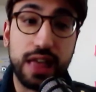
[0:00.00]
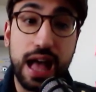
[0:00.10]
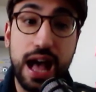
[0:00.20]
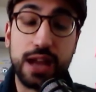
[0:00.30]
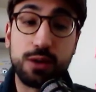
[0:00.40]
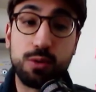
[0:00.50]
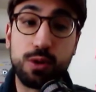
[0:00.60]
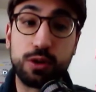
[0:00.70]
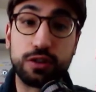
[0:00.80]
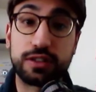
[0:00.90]
I
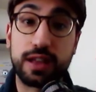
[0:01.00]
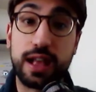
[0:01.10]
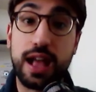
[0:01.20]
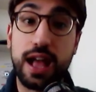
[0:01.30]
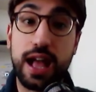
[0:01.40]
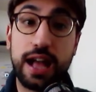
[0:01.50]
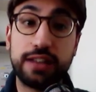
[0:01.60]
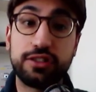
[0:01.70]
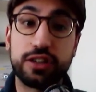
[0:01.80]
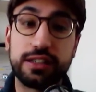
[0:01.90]
was
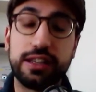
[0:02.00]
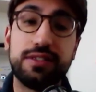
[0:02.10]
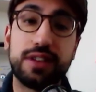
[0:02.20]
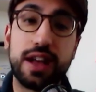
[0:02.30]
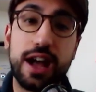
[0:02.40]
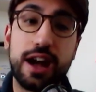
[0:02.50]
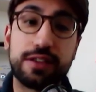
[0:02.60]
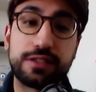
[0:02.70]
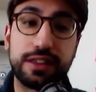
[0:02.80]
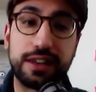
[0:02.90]
adjective
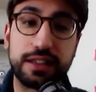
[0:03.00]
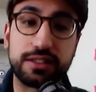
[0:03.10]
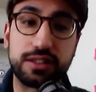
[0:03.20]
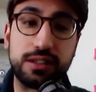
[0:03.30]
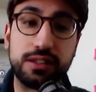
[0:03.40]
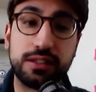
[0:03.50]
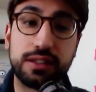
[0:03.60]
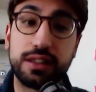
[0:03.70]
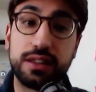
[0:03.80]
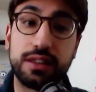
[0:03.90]
after the lesson.
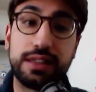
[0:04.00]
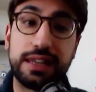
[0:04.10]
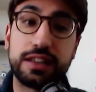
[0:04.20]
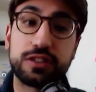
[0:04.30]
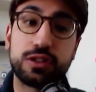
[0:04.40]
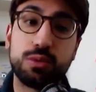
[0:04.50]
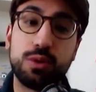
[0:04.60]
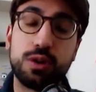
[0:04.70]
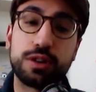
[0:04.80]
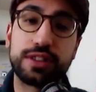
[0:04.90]
The lesson
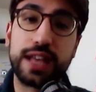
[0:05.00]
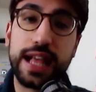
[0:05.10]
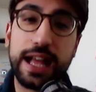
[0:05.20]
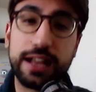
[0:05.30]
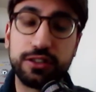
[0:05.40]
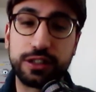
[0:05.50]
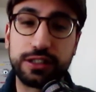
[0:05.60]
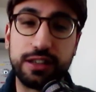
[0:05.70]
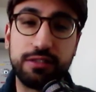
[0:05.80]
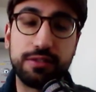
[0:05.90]
was
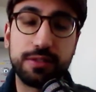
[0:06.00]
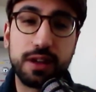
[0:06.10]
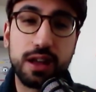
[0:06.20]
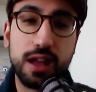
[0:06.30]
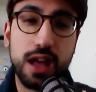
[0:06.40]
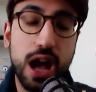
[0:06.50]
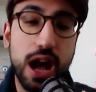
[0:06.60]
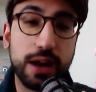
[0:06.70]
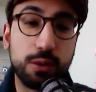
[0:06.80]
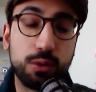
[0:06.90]
adjective.
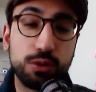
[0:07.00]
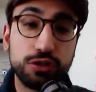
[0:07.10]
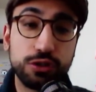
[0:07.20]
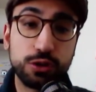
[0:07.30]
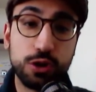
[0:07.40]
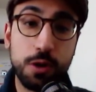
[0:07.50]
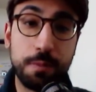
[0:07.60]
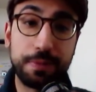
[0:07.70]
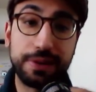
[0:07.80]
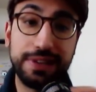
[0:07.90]
I want you to
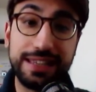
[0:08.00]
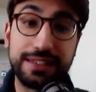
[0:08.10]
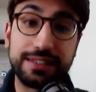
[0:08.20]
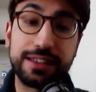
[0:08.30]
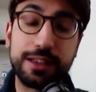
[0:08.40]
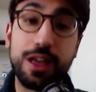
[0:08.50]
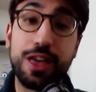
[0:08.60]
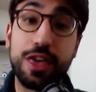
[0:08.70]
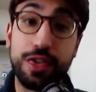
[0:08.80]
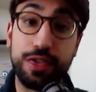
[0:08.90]
complete
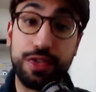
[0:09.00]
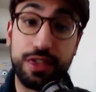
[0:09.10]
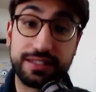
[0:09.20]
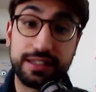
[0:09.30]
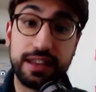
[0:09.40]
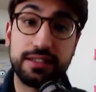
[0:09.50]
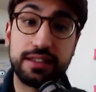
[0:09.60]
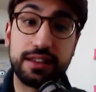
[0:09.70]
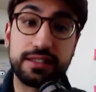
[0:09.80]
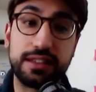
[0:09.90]
the
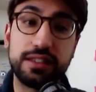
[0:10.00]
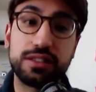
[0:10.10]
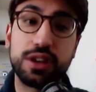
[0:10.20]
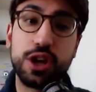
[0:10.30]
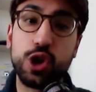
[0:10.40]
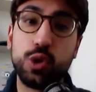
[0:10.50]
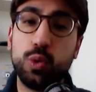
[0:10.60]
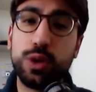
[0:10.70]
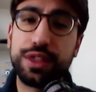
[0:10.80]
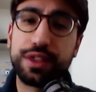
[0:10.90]
sentences
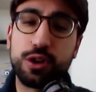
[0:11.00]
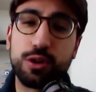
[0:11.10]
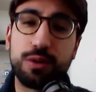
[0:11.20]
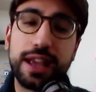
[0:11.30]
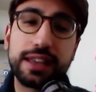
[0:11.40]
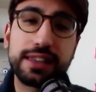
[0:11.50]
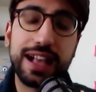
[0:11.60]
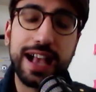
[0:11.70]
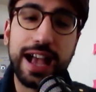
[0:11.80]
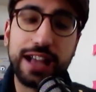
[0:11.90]
with the correct
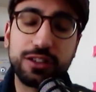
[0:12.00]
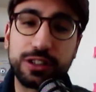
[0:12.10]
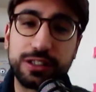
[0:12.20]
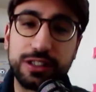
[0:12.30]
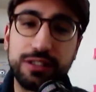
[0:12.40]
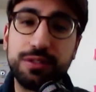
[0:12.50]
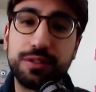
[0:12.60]
adjective.